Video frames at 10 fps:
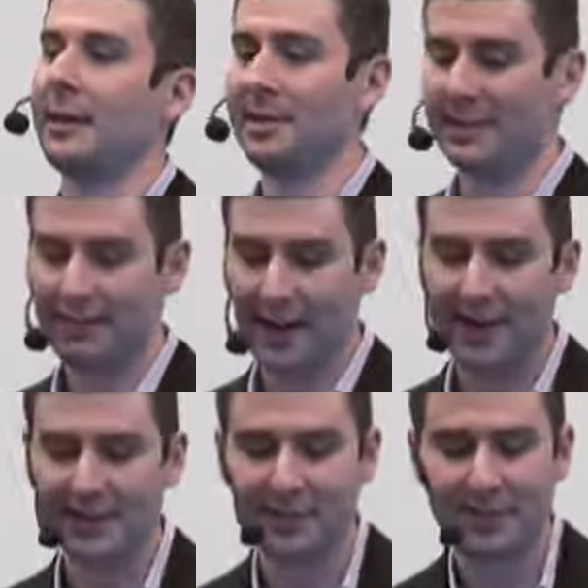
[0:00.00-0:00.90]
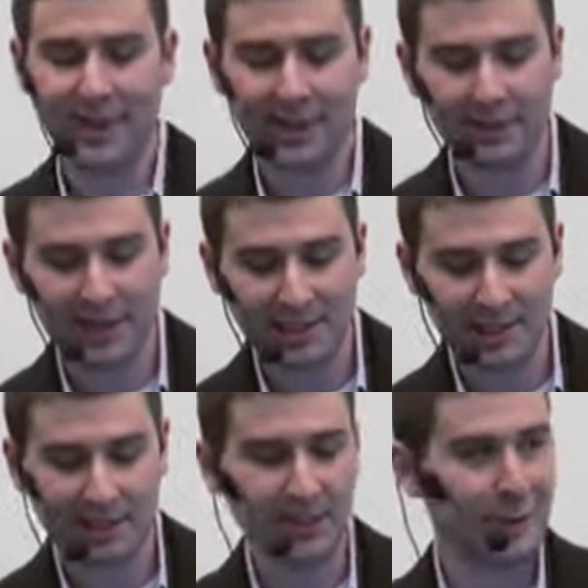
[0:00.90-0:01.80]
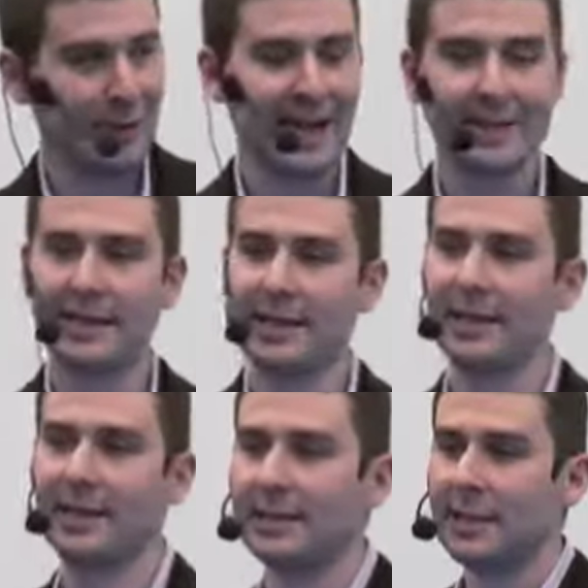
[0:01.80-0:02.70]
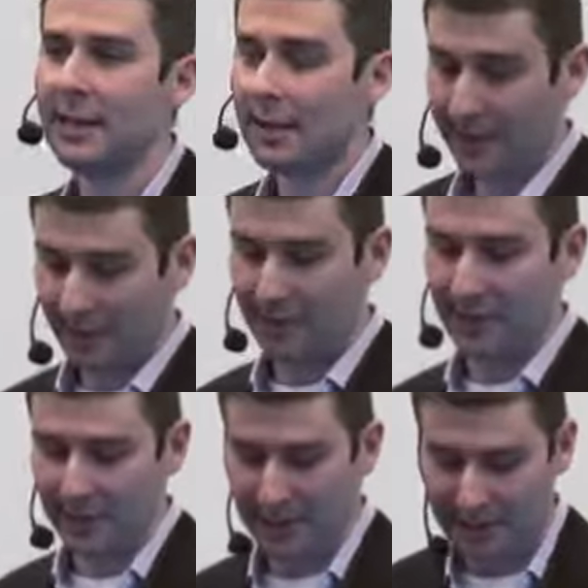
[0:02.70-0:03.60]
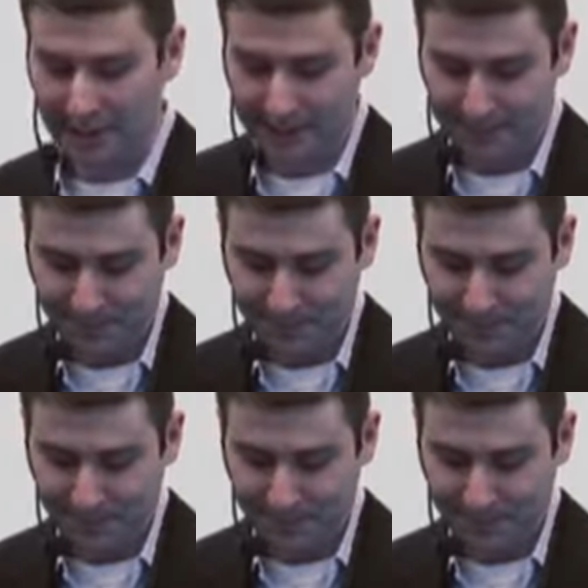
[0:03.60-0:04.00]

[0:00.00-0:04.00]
and you step back and do an evaluation, you hit these, you'll be in good shape.